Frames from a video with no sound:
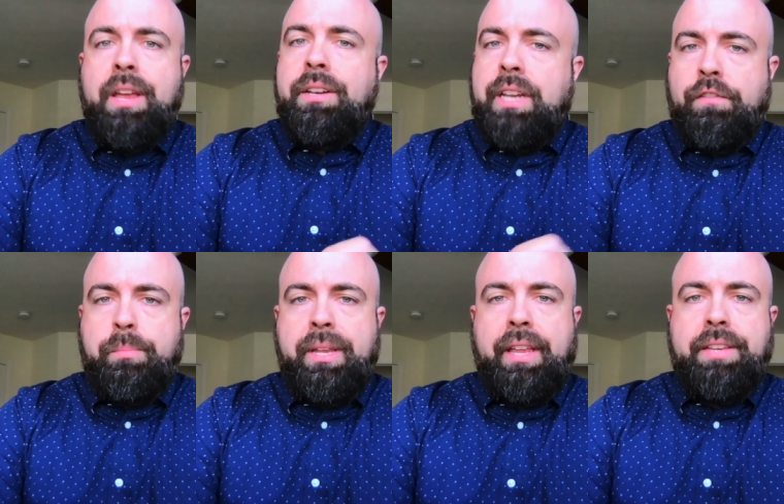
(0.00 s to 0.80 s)
Never
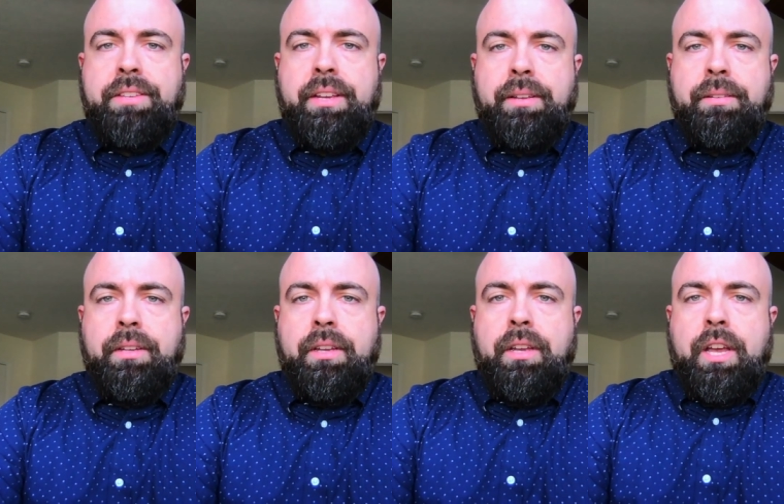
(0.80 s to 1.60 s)
be lazy,
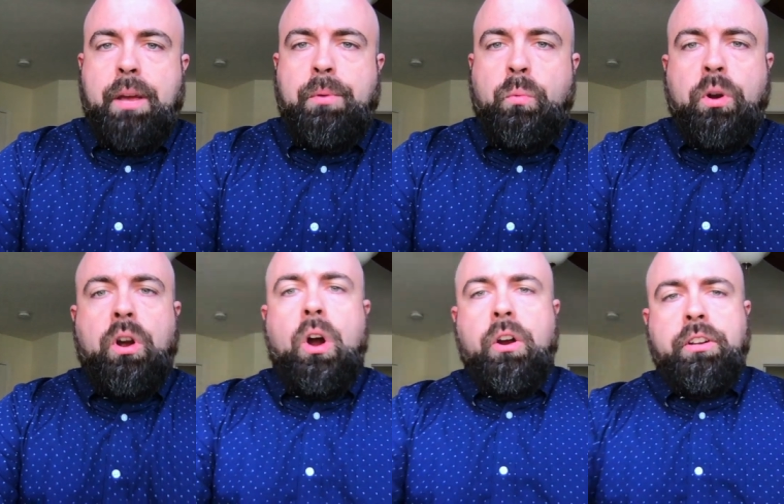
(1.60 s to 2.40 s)
but work
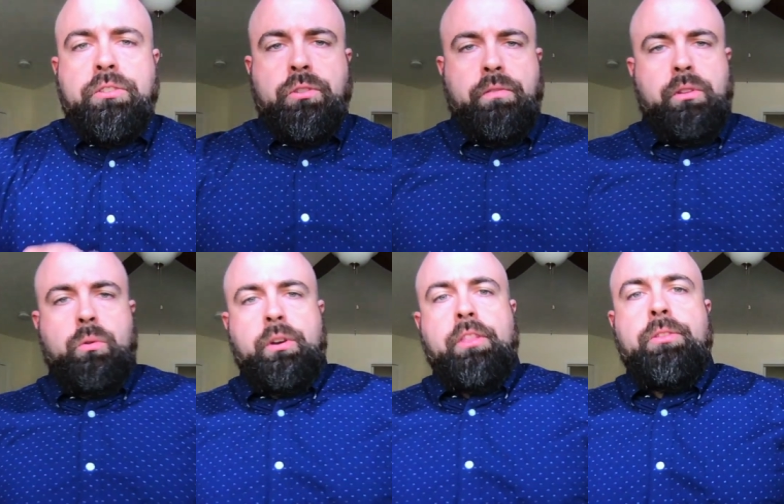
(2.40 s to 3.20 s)
hard and serve the
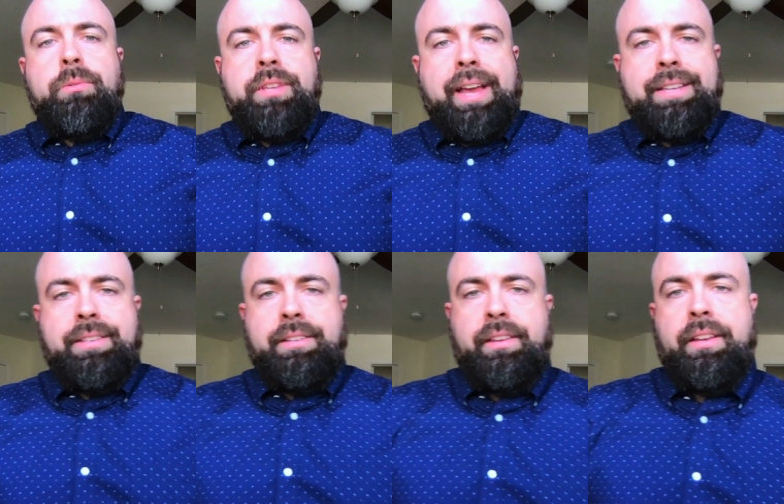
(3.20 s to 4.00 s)
Lord
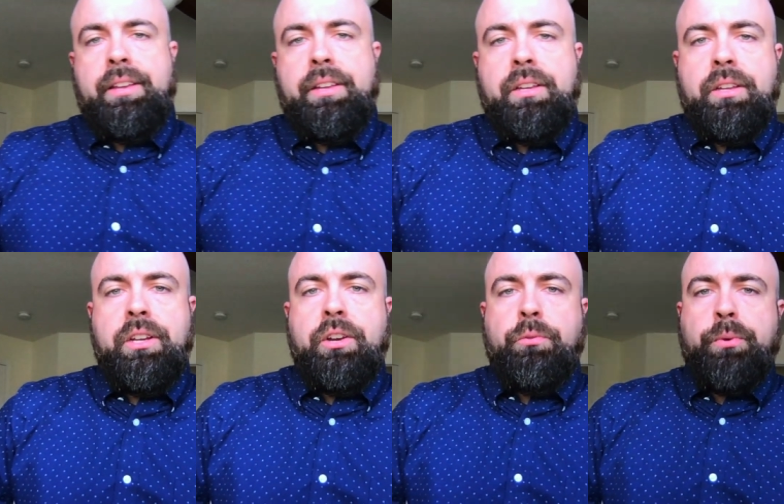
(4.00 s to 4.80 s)
enthusiastically.
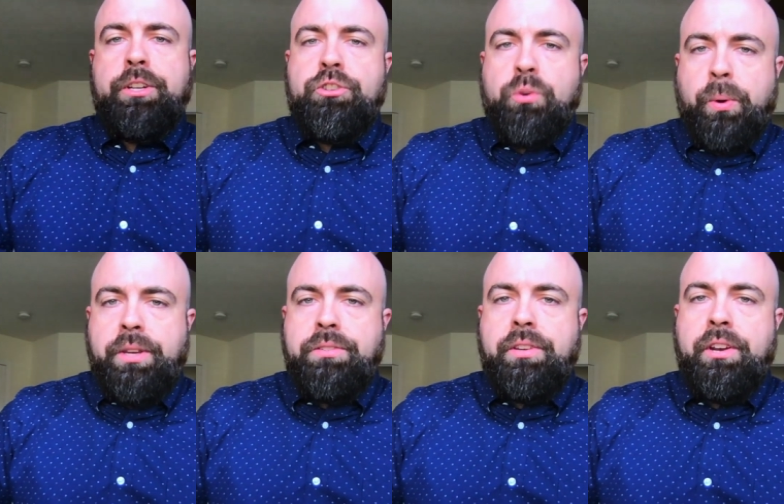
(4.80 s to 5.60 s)

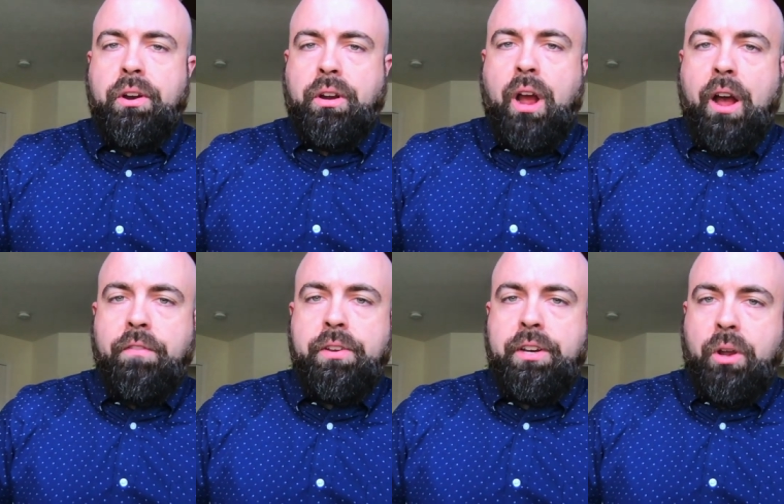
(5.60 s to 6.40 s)
Rejoice in our
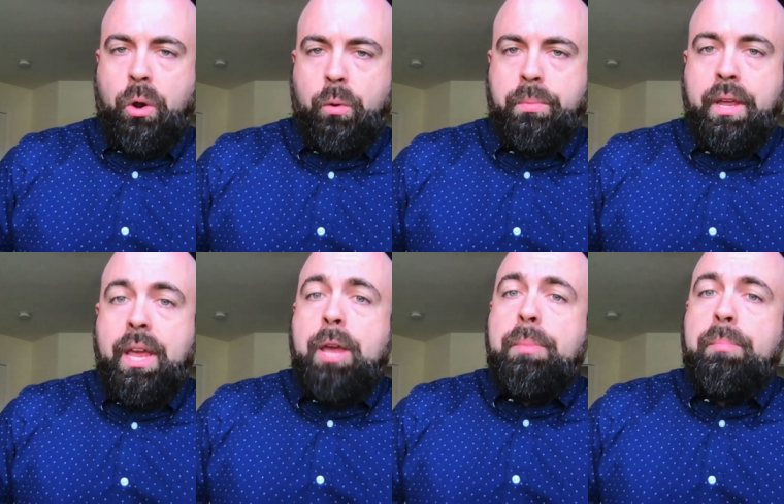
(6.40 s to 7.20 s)
confident hope.
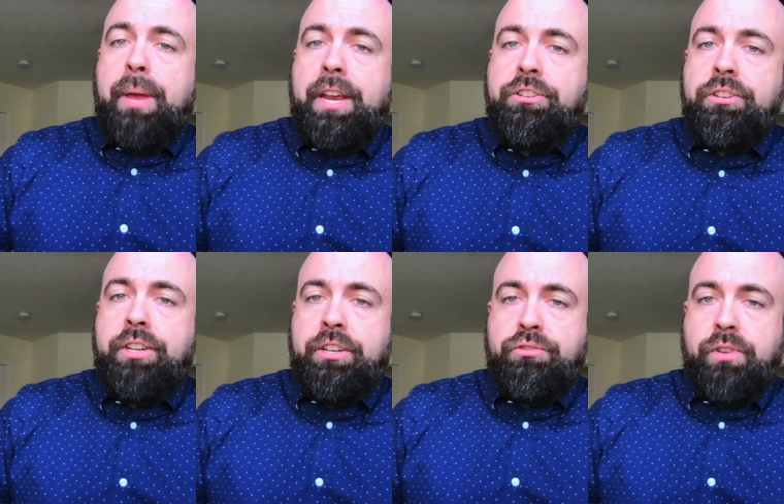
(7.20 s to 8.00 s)
Be
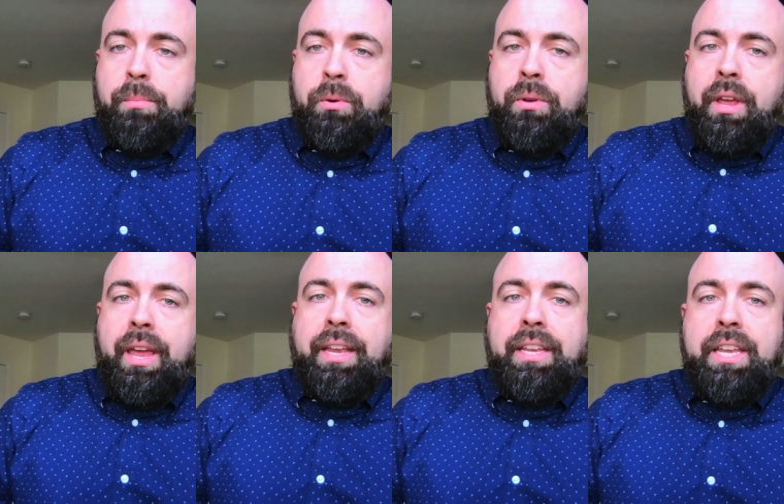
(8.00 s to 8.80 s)
patient in trouble
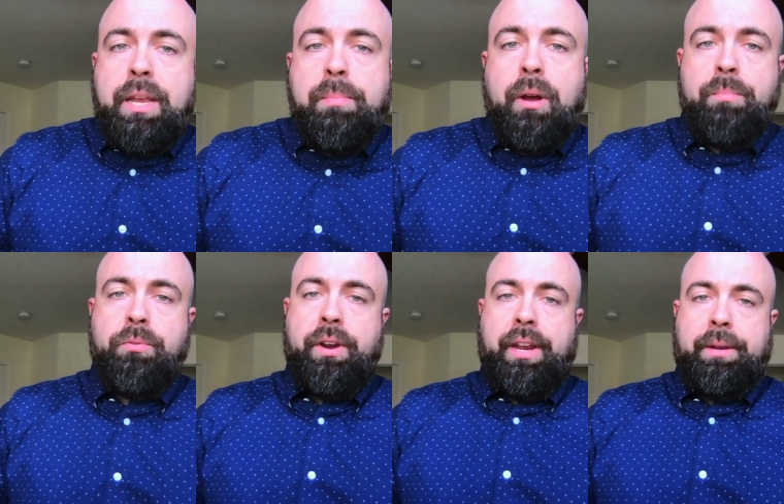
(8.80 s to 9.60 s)
and keep on
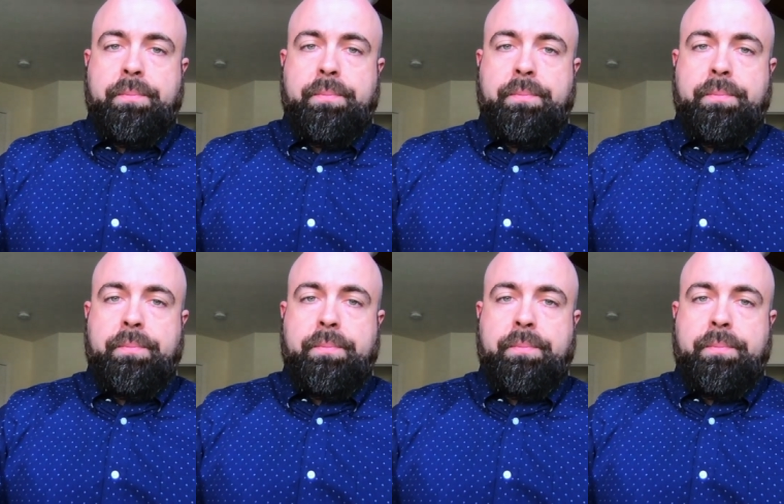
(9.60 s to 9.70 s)
praying.